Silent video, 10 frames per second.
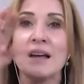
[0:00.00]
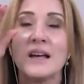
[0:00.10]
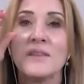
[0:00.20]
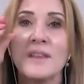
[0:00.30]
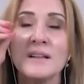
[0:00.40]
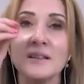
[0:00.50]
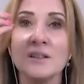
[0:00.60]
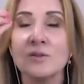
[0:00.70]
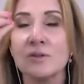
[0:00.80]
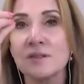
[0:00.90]
and that
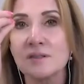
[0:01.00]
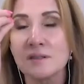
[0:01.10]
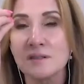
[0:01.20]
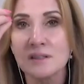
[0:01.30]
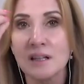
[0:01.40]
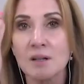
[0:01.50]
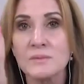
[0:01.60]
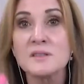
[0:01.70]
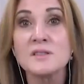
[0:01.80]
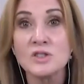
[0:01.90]
increases um,
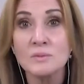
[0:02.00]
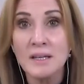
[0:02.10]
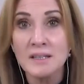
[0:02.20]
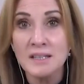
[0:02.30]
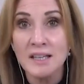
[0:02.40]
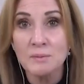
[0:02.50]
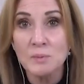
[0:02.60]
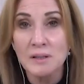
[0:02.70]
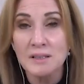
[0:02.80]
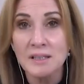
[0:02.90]
decision making
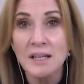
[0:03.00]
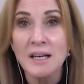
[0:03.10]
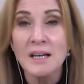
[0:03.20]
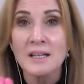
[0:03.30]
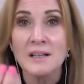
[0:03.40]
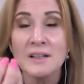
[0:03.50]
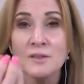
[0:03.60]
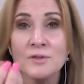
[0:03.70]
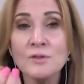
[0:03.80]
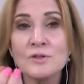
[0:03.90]
capability. Now,
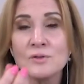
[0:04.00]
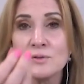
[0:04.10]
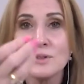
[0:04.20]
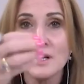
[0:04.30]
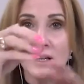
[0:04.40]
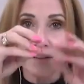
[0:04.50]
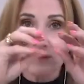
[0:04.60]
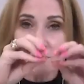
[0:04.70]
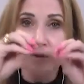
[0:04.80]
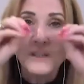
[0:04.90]
if you do
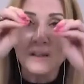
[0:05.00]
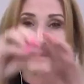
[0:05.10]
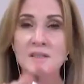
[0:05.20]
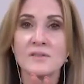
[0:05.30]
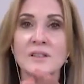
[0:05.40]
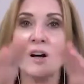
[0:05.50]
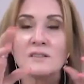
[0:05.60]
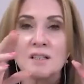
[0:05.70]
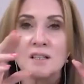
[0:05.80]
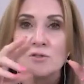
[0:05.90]
three in, seven
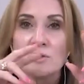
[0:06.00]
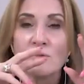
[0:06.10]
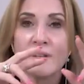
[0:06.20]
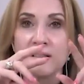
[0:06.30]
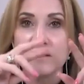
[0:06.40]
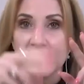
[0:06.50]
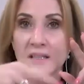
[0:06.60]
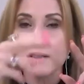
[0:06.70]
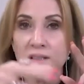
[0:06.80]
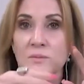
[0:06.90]
out, and you do that 10
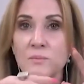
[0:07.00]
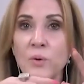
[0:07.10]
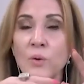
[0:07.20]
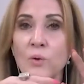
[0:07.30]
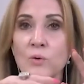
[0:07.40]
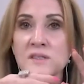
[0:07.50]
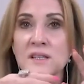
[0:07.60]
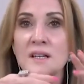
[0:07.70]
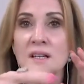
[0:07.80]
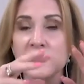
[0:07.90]
second pause
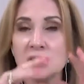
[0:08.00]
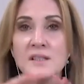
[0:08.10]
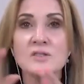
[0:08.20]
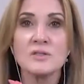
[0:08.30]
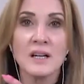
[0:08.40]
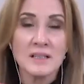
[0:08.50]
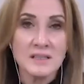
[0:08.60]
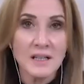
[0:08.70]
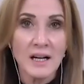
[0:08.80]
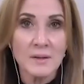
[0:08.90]
six to nine
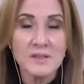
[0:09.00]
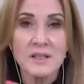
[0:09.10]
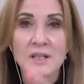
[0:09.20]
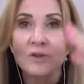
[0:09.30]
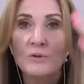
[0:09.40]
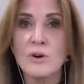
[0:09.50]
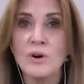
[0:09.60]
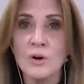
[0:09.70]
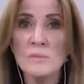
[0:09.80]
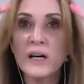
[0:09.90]
times, you'll
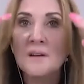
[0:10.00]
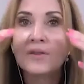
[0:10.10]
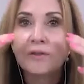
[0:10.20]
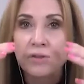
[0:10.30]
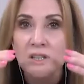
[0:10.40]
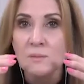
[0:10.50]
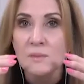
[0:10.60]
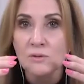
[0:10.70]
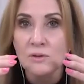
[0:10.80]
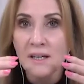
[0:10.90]
calm down the
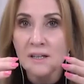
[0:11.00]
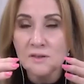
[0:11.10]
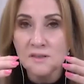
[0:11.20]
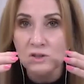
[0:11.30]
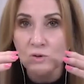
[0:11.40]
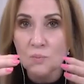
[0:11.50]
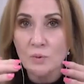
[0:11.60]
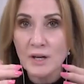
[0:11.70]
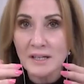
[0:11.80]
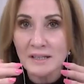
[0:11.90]
neurochemical chaos in your
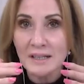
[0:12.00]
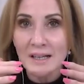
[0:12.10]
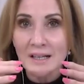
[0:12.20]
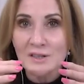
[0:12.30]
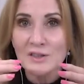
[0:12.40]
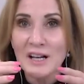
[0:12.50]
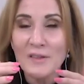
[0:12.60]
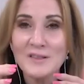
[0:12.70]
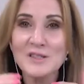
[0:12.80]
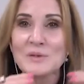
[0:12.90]
brain. So now
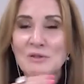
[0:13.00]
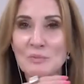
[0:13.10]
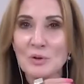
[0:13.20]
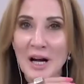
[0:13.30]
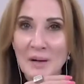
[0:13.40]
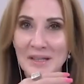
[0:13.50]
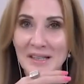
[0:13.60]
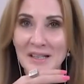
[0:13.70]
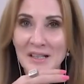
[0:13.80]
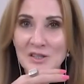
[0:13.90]
this is a bit of
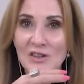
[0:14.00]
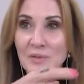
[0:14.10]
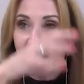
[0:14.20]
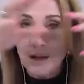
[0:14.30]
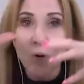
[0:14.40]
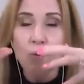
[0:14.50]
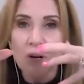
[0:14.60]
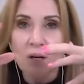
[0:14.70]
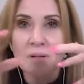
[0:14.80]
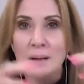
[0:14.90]
priming. So I've become
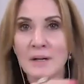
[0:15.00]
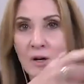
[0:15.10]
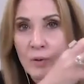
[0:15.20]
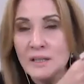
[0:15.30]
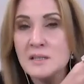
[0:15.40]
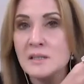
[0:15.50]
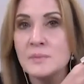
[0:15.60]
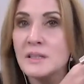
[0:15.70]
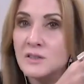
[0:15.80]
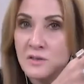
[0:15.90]
aware, but I'm now quickly
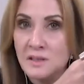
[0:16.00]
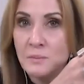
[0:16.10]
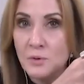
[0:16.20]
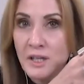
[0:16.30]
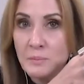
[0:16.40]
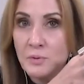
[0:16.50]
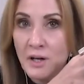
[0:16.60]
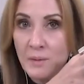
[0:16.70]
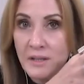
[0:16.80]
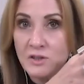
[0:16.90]
slipping into some brain
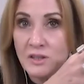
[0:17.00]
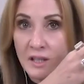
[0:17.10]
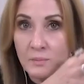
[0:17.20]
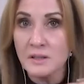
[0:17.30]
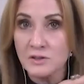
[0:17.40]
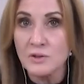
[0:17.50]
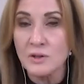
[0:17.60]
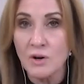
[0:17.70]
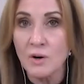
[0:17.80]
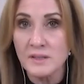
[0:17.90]
priming to get me into a
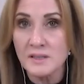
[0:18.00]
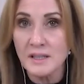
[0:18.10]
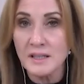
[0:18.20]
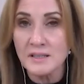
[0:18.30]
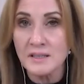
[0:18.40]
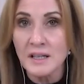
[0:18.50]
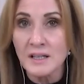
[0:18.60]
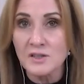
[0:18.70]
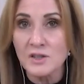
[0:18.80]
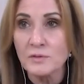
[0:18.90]
calmer state.
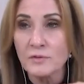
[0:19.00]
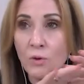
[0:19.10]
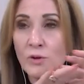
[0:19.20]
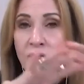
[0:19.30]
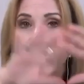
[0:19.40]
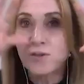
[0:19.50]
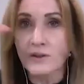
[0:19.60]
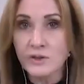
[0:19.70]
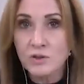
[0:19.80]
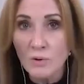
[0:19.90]
So before you carry
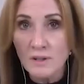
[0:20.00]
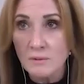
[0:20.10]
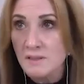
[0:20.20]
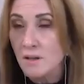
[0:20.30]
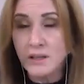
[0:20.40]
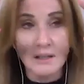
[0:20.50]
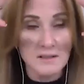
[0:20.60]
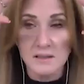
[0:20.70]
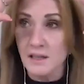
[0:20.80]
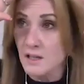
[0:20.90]
on talking, you say, okay,
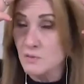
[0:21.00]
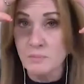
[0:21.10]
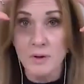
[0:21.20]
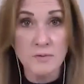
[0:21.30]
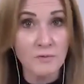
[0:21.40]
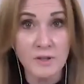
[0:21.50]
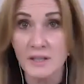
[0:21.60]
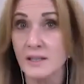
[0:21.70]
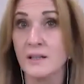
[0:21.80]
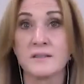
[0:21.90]
listen, guys, we're both
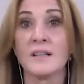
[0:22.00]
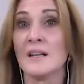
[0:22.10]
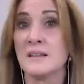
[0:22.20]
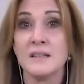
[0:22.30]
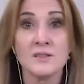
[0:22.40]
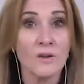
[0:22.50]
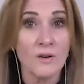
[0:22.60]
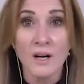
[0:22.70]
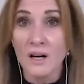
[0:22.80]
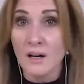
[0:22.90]
freaking out. These
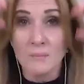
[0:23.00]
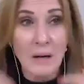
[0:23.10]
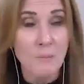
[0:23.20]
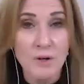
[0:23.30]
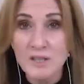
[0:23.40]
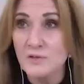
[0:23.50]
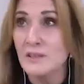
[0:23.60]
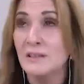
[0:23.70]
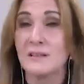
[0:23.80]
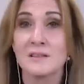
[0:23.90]
are my body's
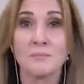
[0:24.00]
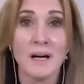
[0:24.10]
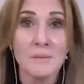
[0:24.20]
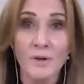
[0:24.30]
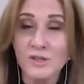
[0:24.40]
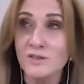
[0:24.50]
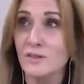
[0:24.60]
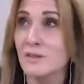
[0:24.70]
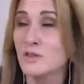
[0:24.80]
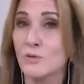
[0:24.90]
feeling this, my emotions are this,